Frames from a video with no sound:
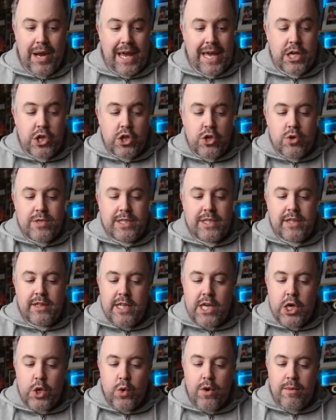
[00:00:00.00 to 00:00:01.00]
like, using
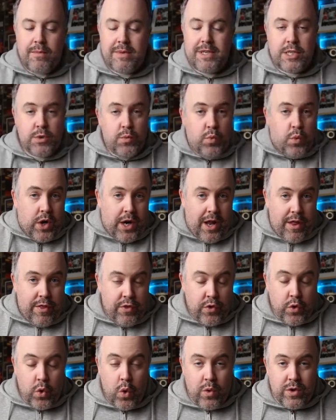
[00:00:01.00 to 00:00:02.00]
the equipment and what I
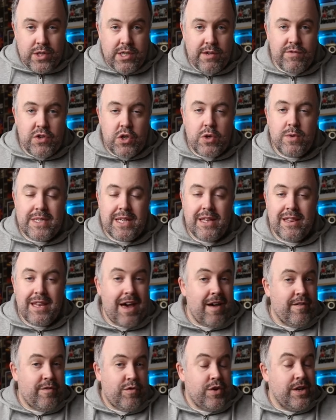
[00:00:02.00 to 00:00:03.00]
thought of using
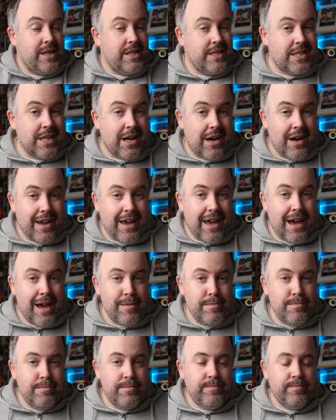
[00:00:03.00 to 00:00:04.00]
that for an entire
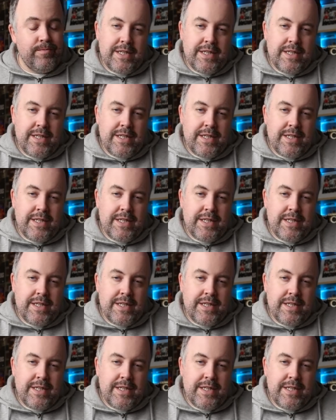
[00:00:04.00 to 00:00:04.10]
game.